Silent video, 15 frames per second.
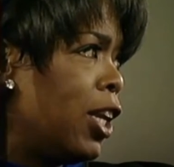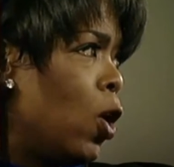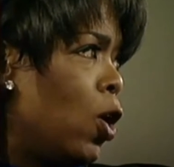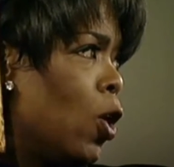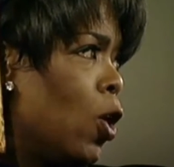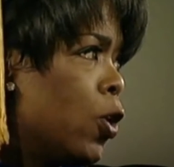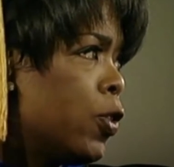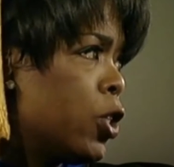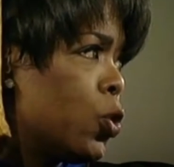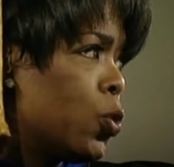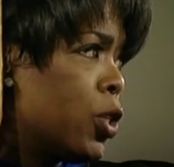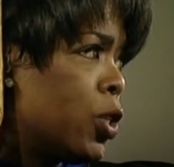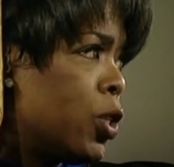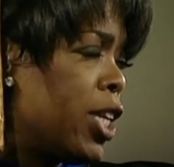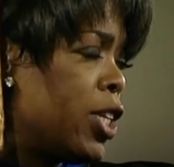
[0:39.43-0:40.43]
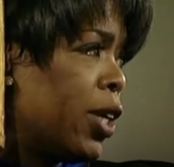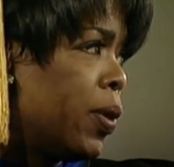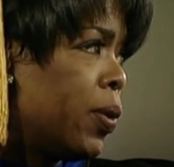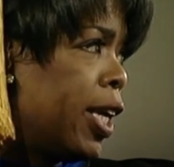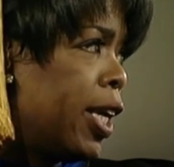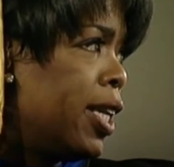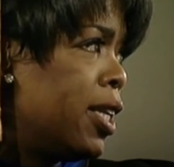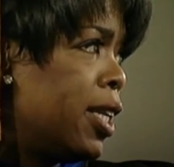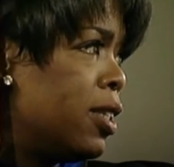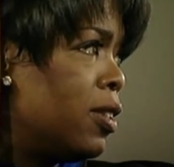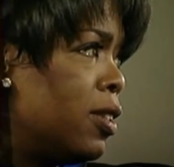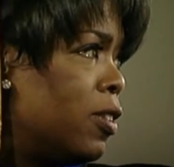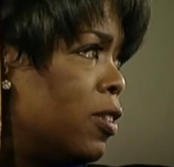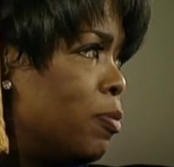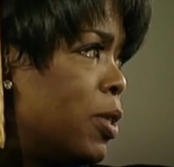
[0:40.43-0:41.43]
that although this was
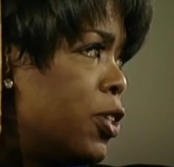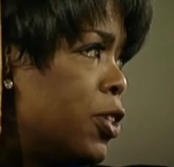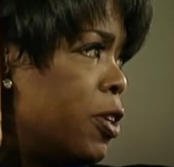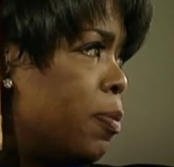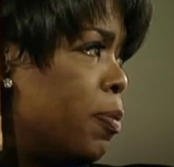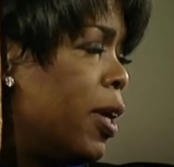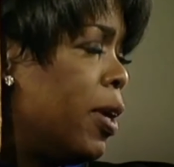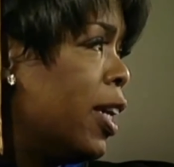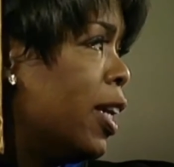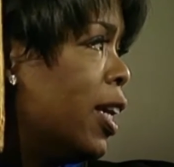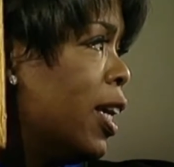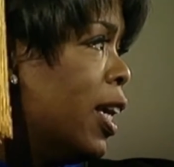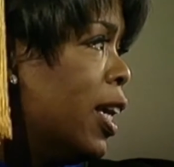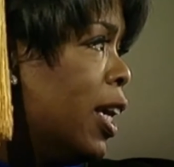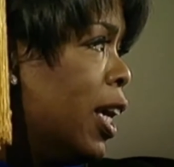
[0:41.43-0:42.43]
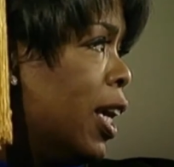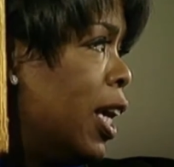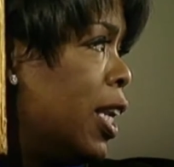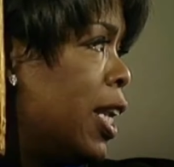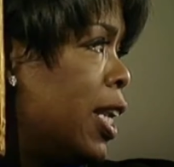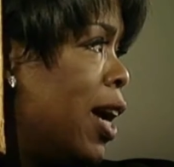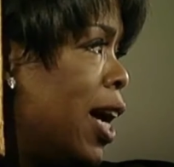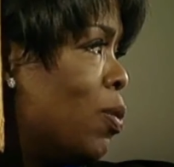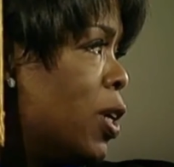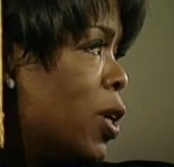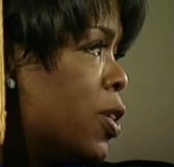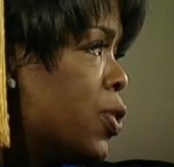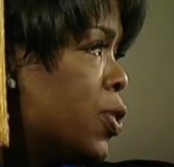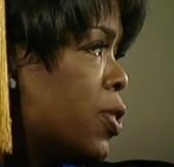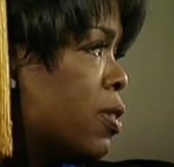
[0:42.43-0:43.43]
segregated Mississippi and I
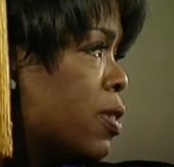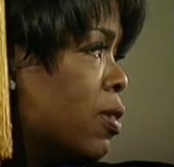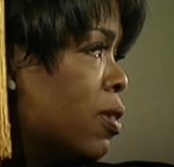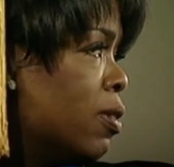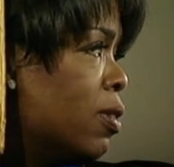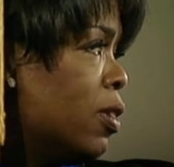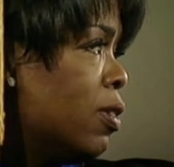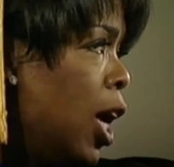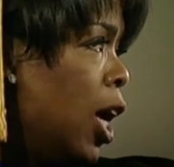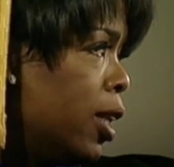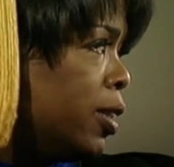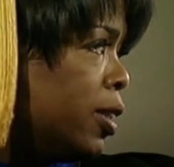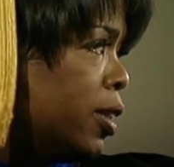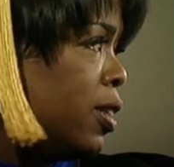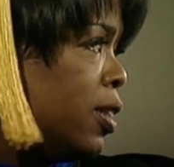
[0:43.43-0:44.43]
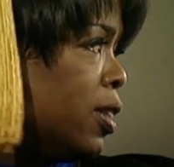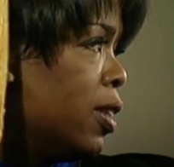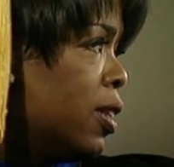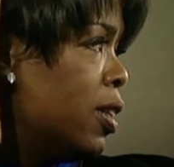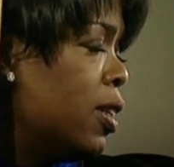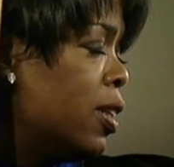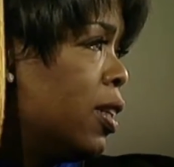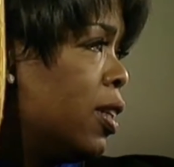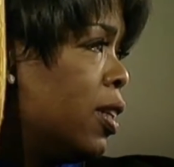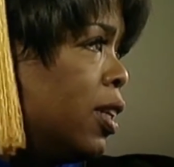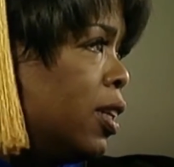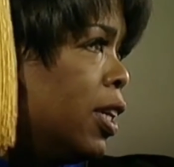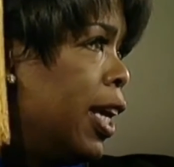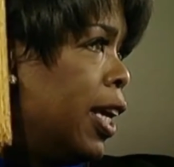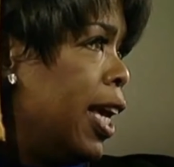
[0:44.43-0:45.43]
was colored
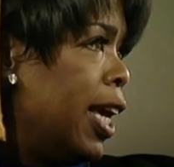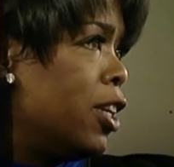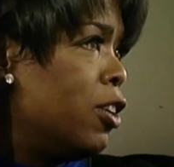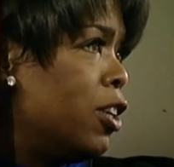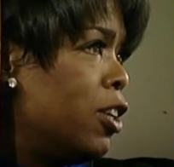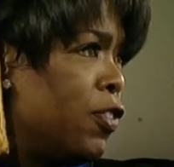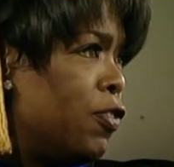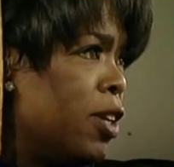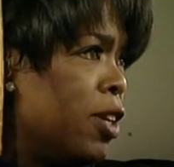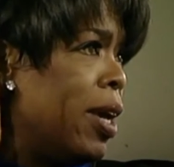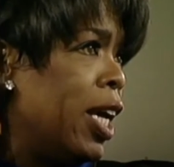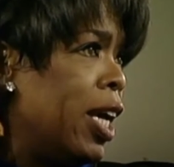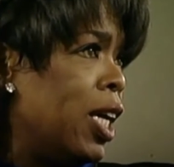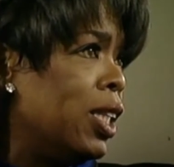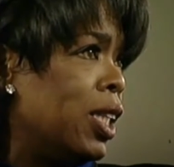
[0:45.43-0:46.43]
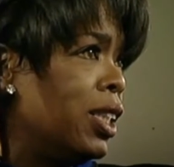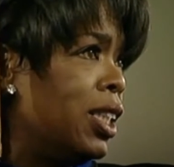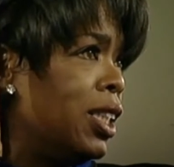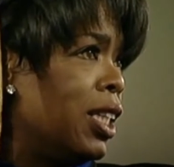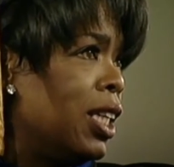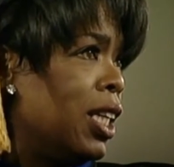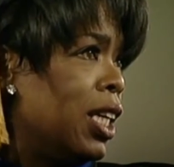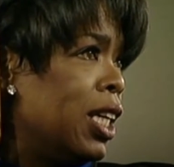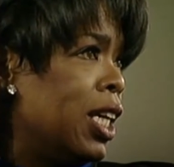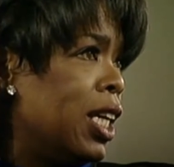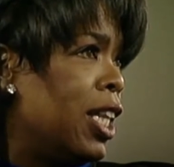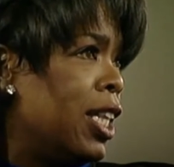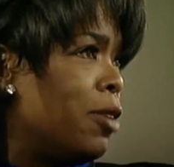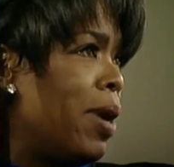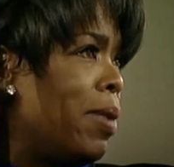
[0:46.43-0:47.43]
and female,
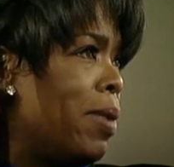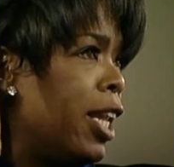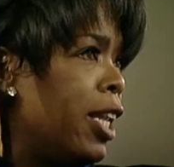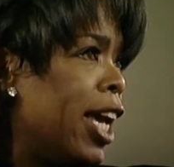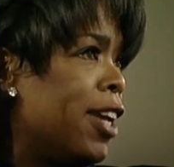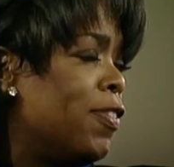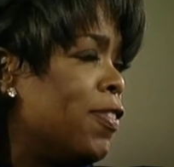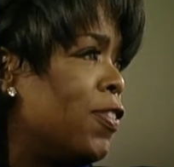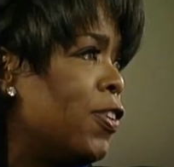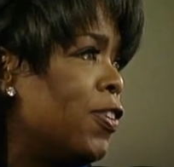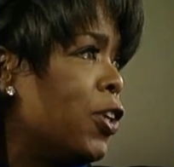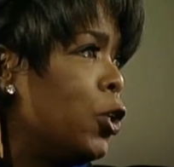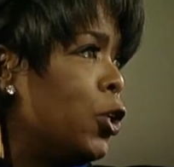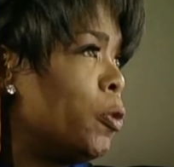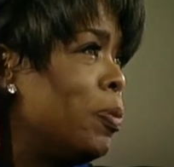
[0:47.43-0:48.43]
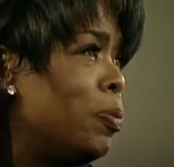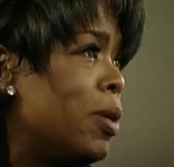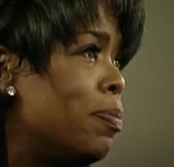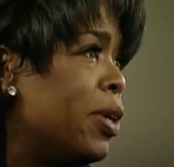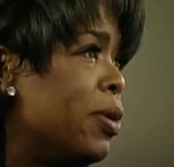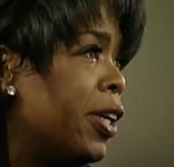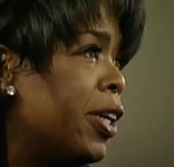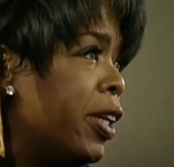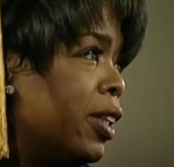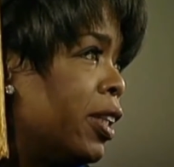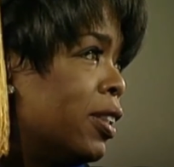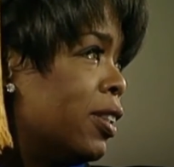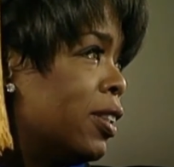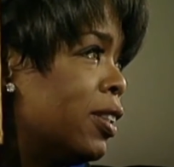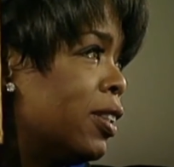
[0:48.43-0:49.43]
that my life could be
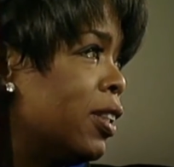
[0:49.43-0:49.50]
bigger,